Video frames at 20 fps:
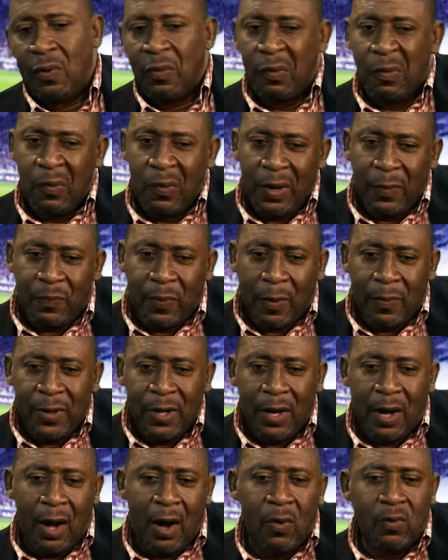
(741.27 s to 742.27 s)
we're
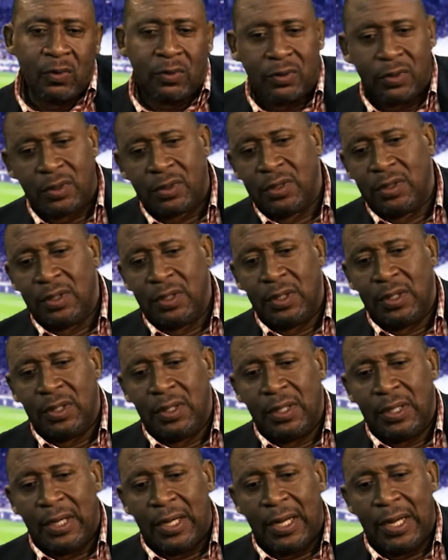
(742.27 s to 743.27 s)
probably out
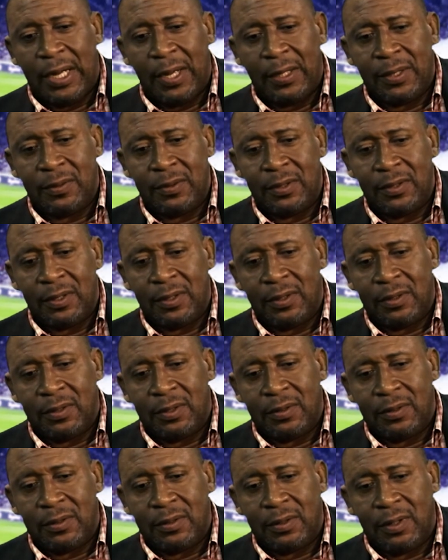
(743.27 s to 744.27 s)

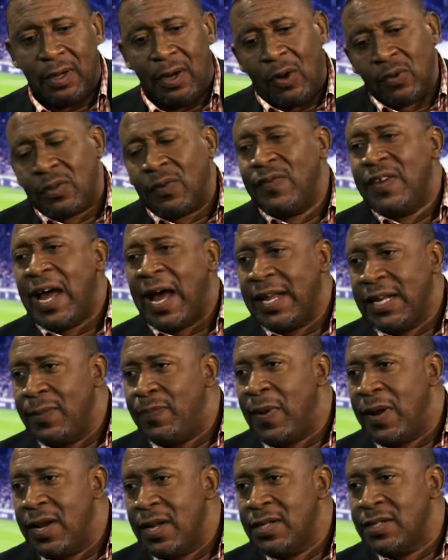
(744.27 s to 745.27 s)
of the high
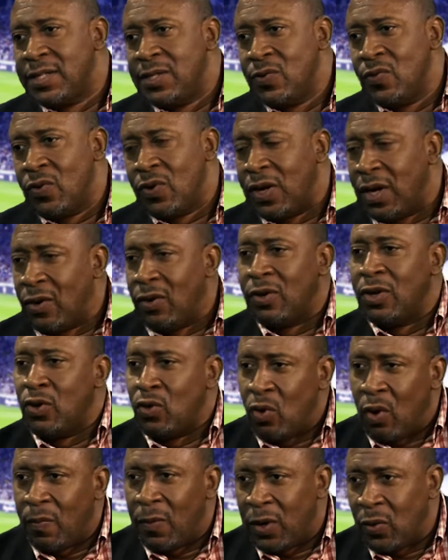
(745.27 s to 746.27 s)
dependency ward and on the
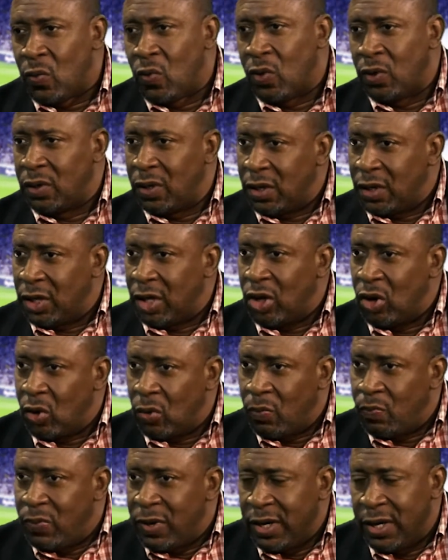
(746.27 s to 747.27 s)
normal ward, you know,
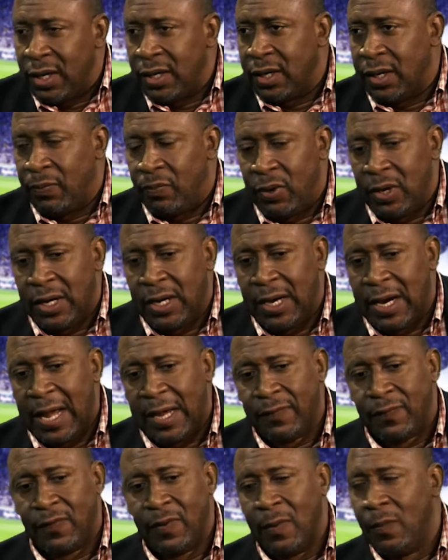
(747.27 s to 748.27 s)
breathing
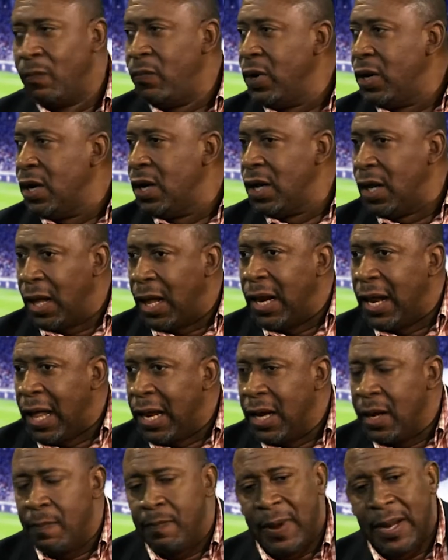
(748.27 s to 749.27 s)
life, breathing a
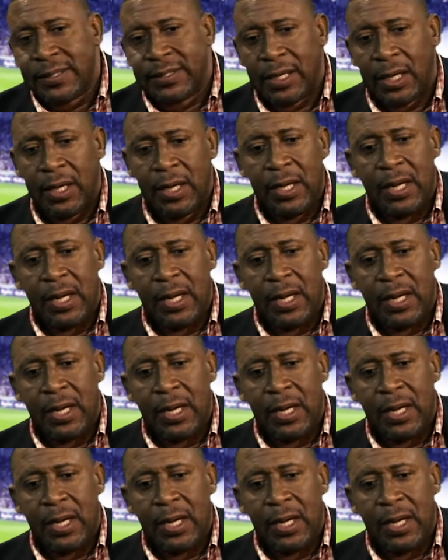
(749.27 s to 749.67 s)
little better.